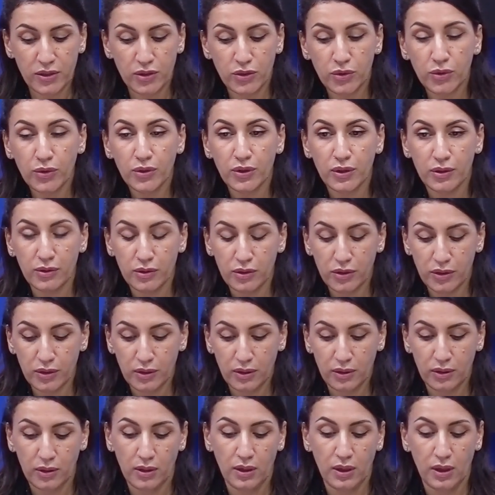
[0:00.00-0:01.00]
students
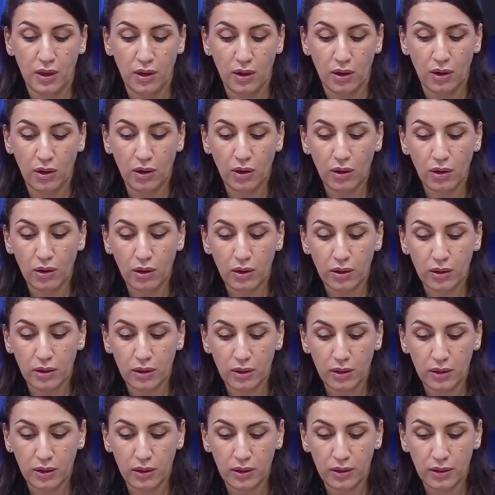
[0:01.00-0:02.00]

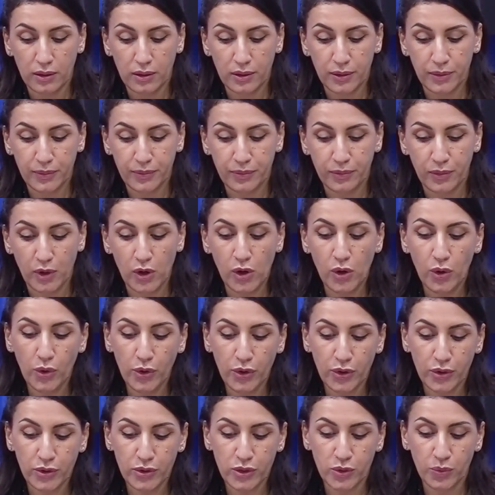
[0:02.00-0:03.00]
or um,
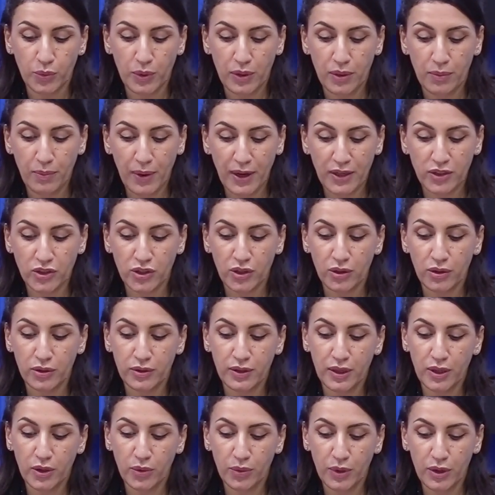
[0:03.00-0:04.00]
lawyers with bachelor
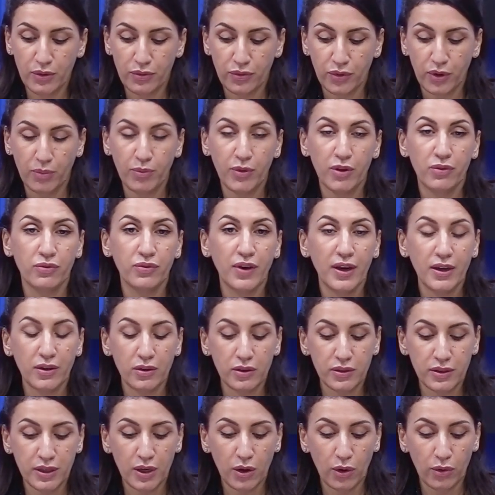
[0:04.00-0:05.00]
degree from the
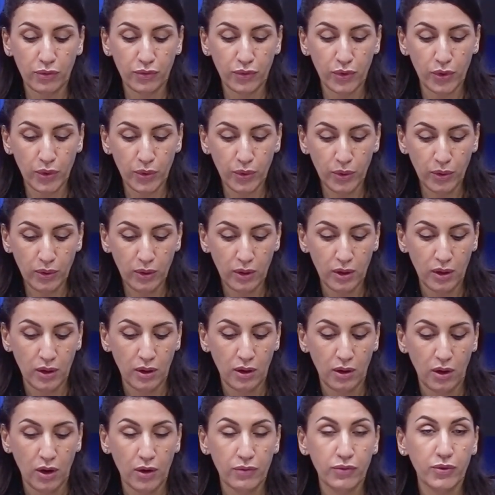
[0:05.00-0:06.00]
Faculty of Law
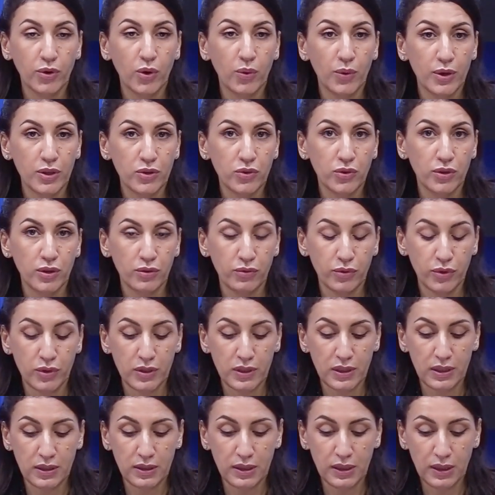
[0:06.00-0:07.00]
of Kuwait
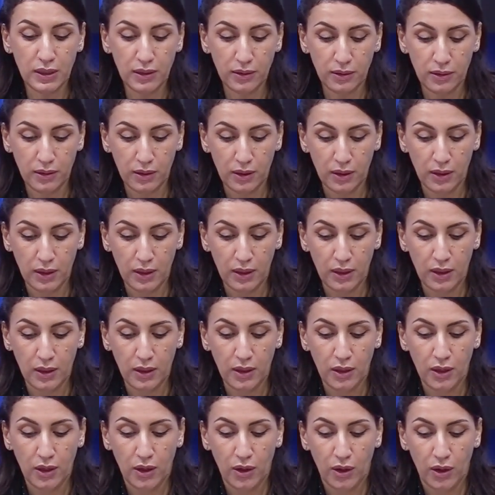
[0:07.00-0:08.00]
University
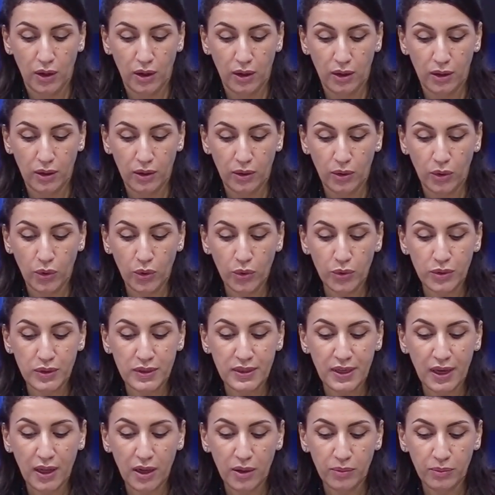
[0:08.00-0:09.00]
who
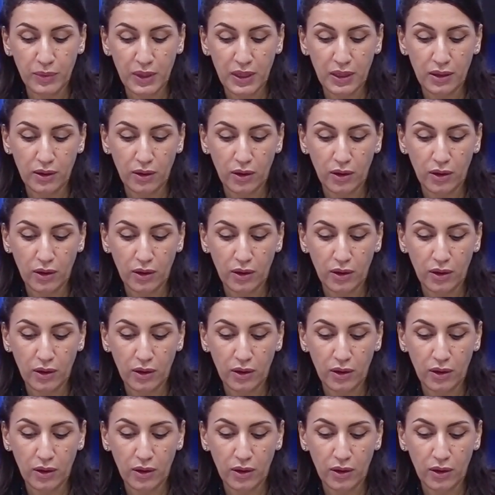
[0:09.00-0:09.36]
tell me